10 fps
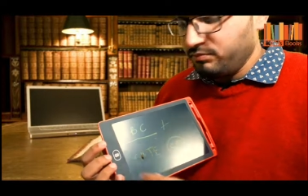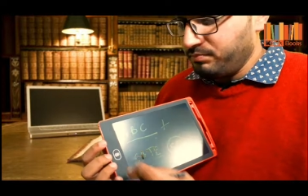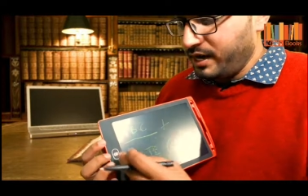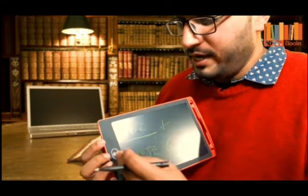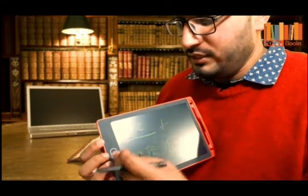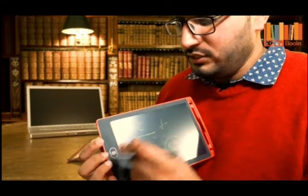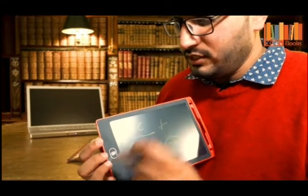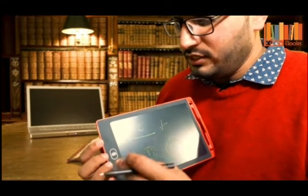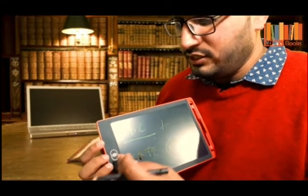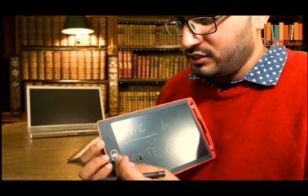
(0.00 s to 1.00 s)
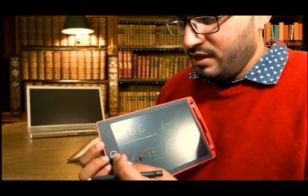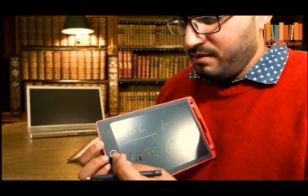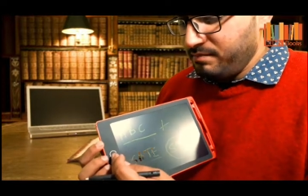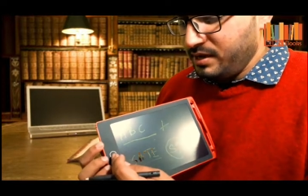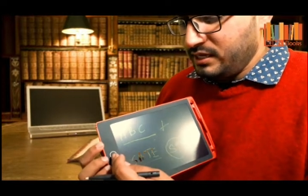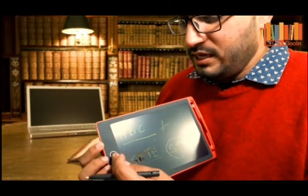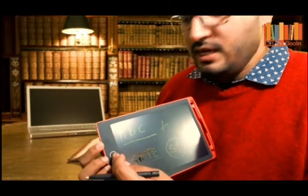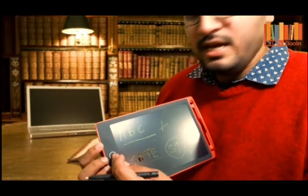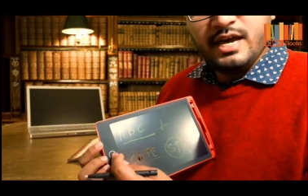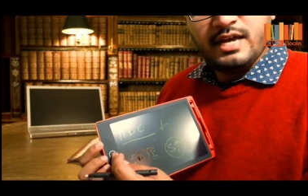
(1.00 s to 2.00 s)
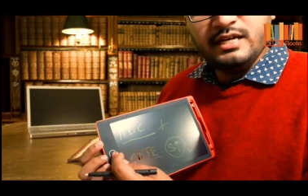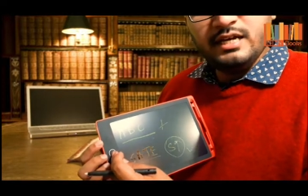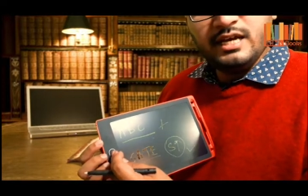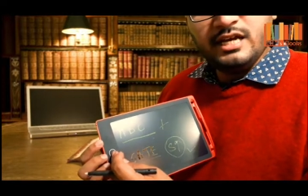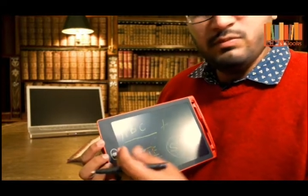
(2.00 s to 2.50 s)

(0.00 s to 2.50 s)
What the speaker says: by just making an erase